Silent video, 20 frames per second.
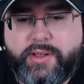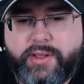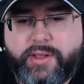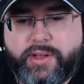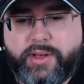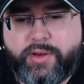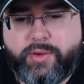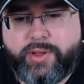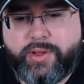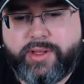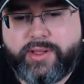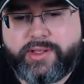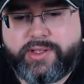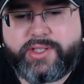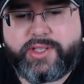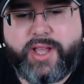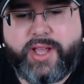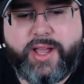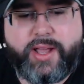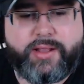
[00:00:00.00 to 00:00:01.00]
New England
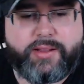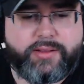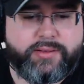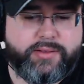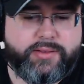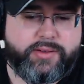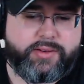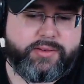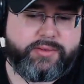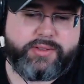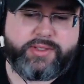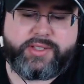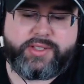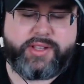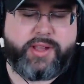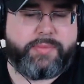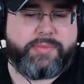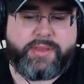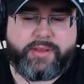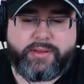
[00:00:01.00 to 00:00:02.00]
style
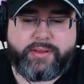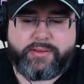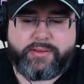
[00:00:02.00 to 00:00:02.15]
something.